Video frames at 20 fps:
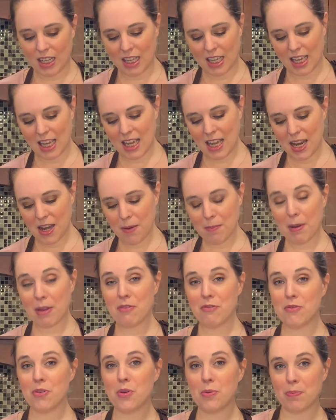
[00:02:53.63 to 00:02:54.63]
In my
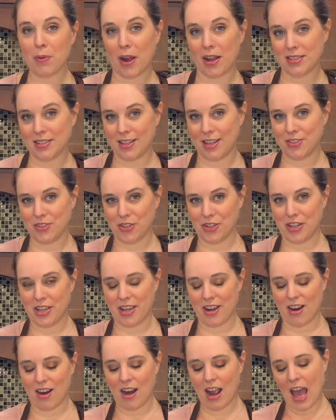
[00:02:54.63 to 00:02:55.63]
food processor
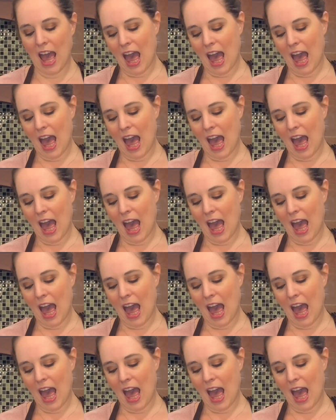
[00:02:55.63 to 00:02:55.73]
here,